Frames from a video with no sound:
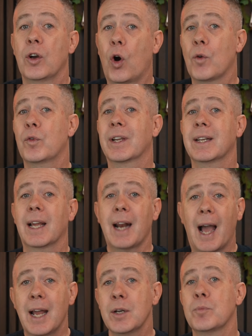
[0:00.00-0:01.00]
offering an
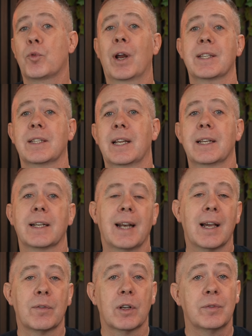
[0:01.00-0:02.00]
unprecedented
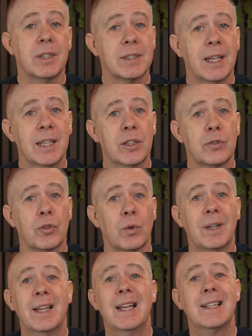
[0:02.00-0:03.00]
level of design control